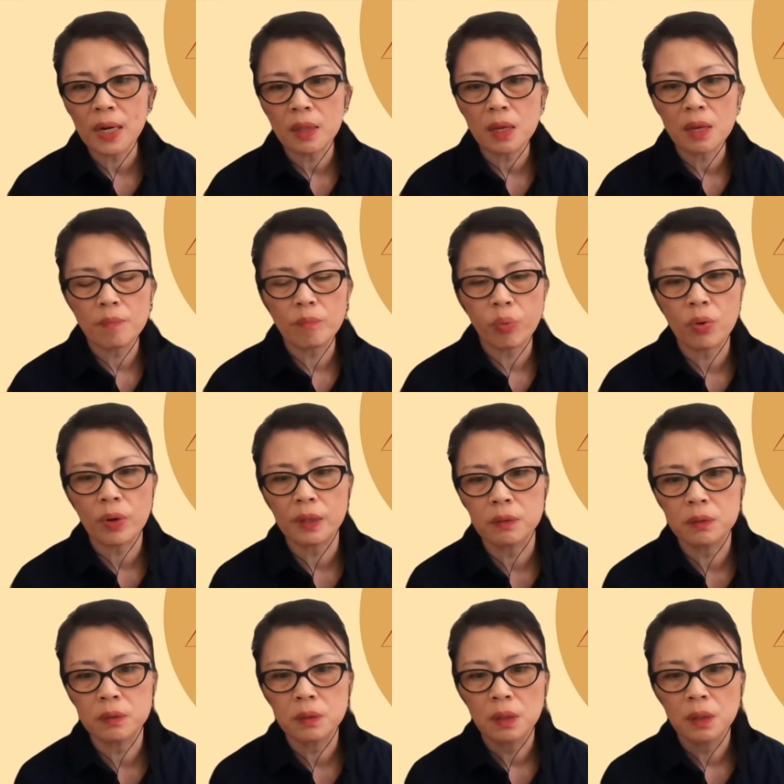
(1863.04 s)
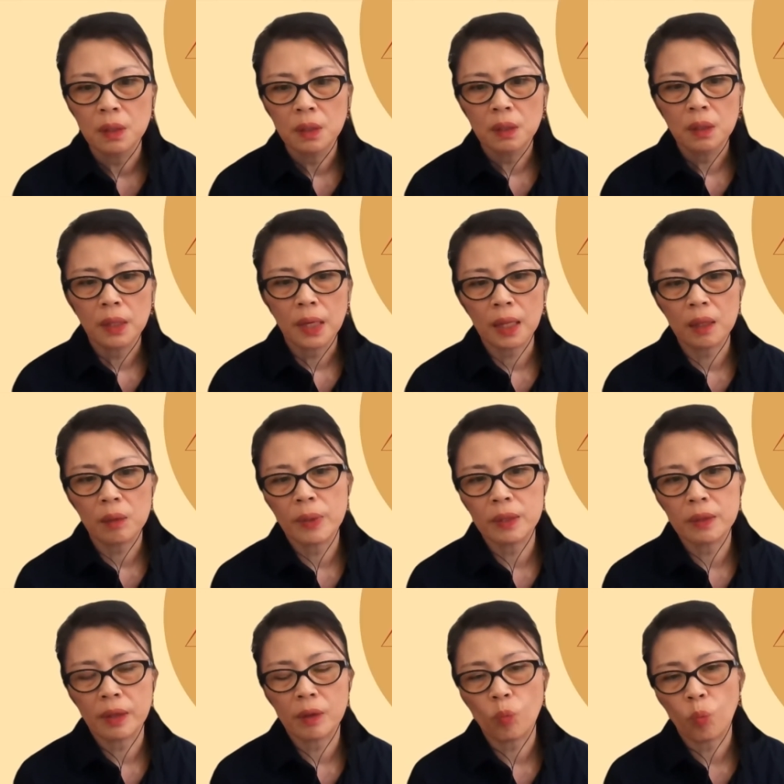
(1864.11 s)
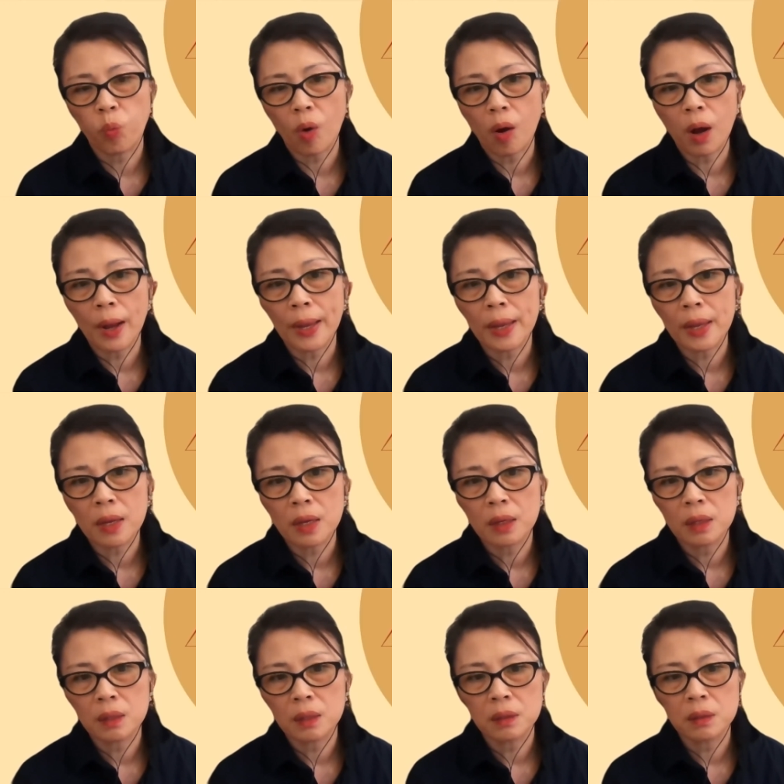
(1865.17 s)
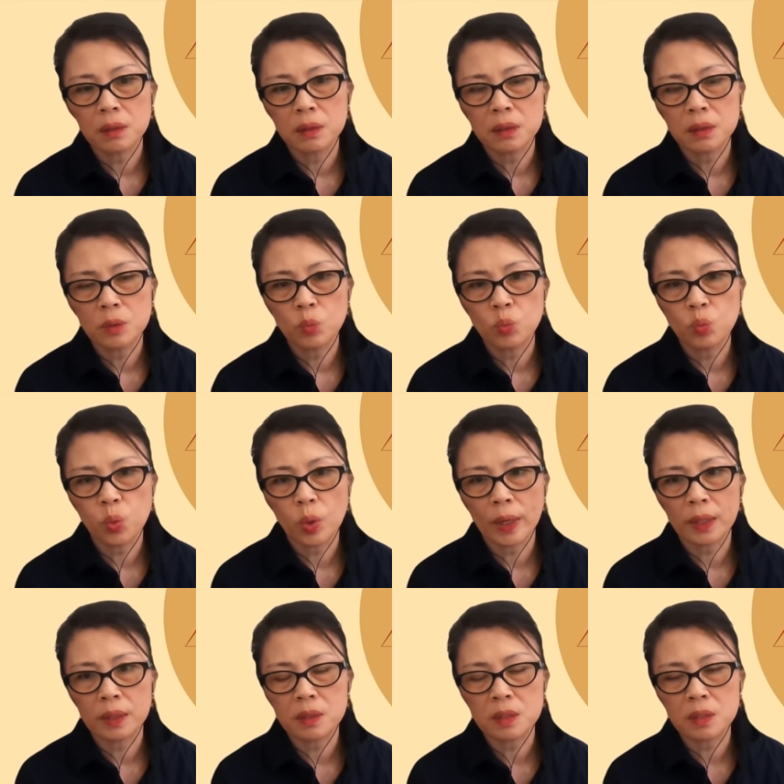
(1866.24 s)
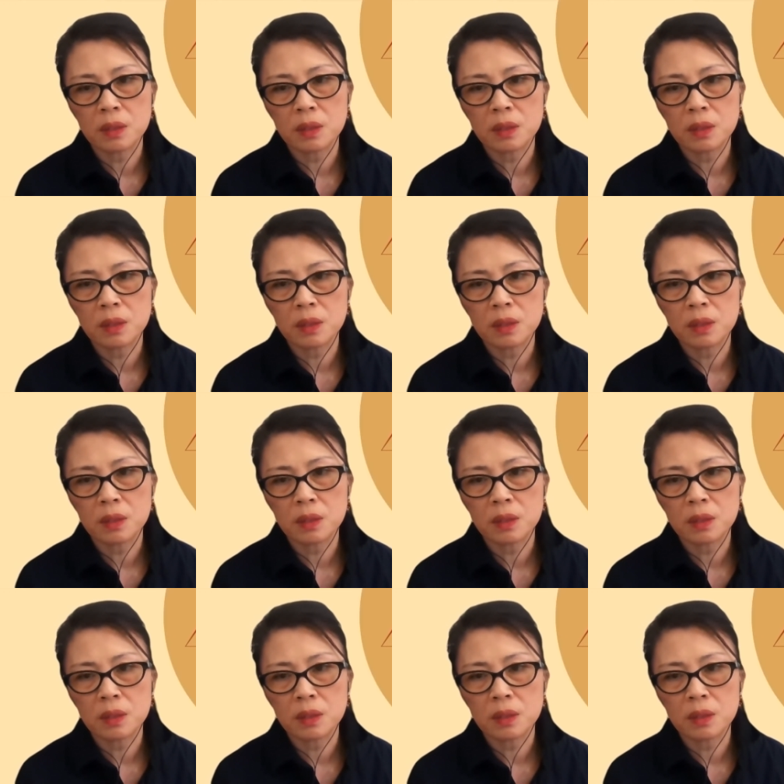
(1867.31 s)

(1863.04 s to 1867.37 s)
of the important element that why would